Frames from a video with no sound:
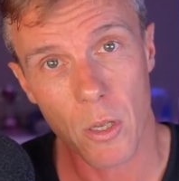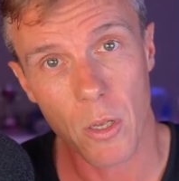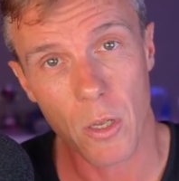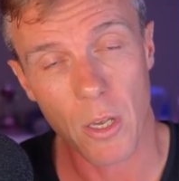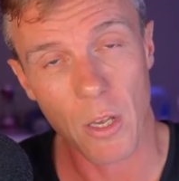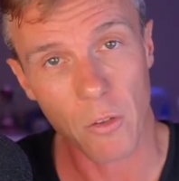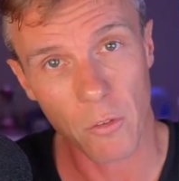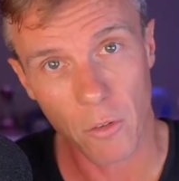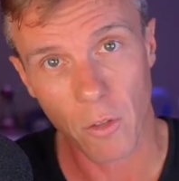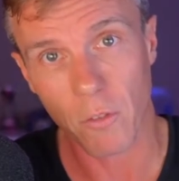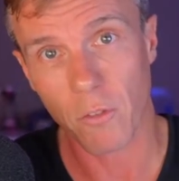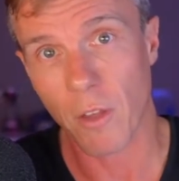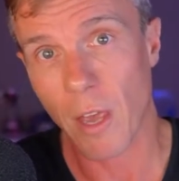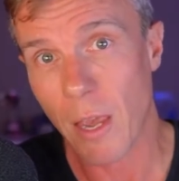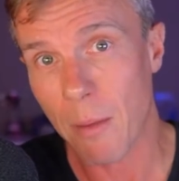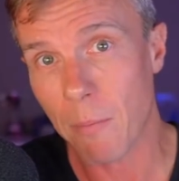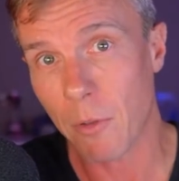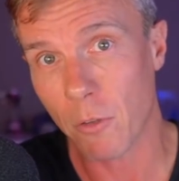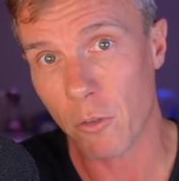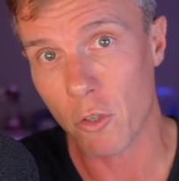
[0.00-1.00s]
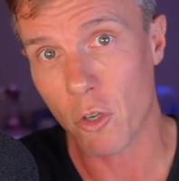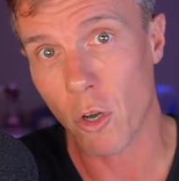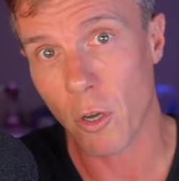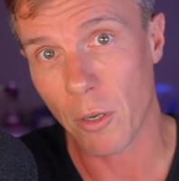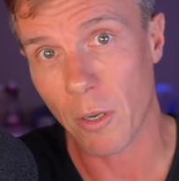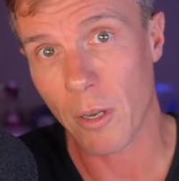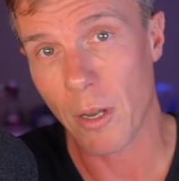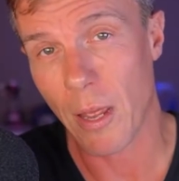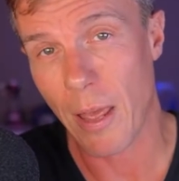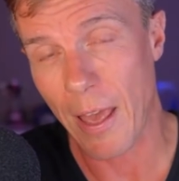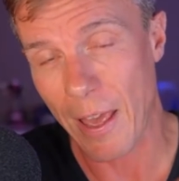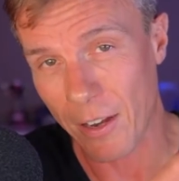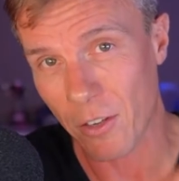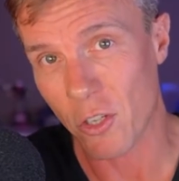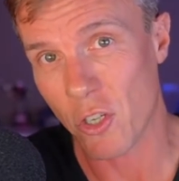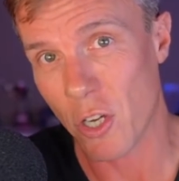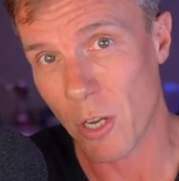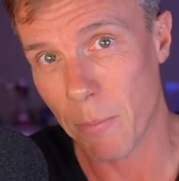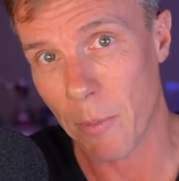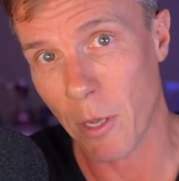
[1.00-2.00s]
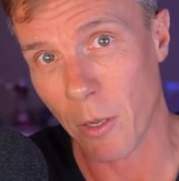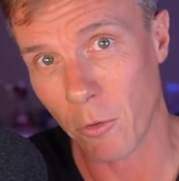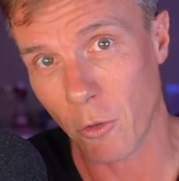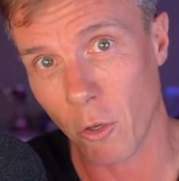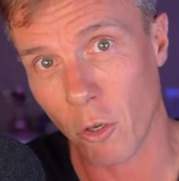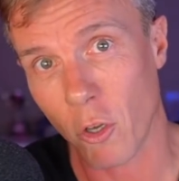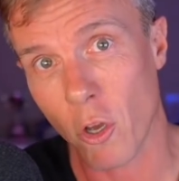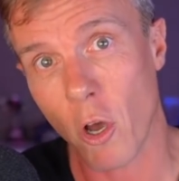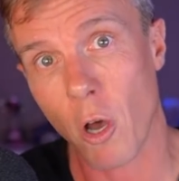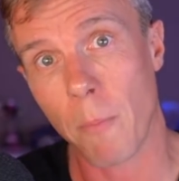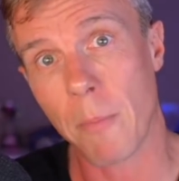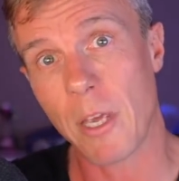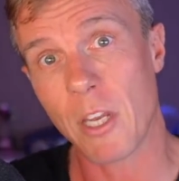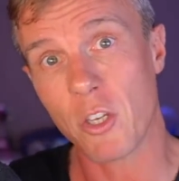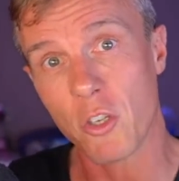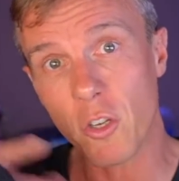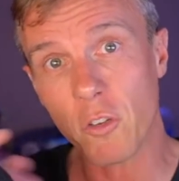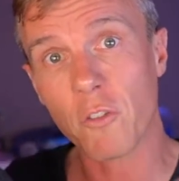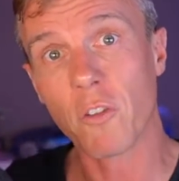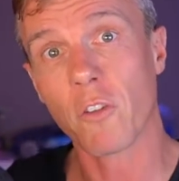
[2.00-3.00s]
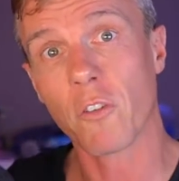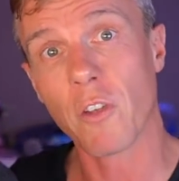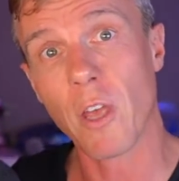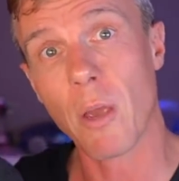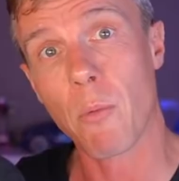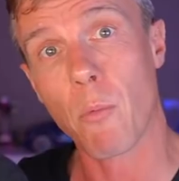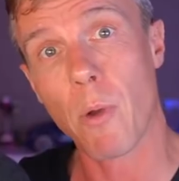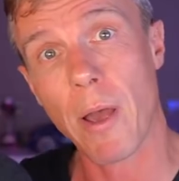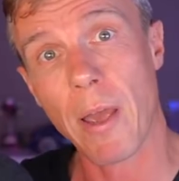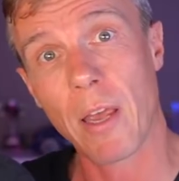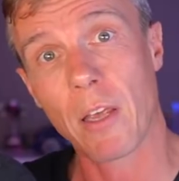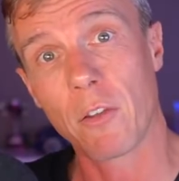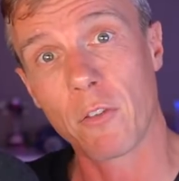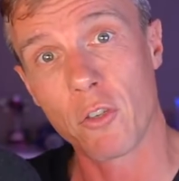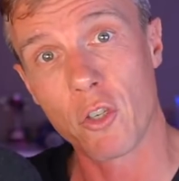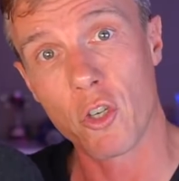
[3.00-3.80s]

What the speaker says: is the same as john@gmail.com in just the same way as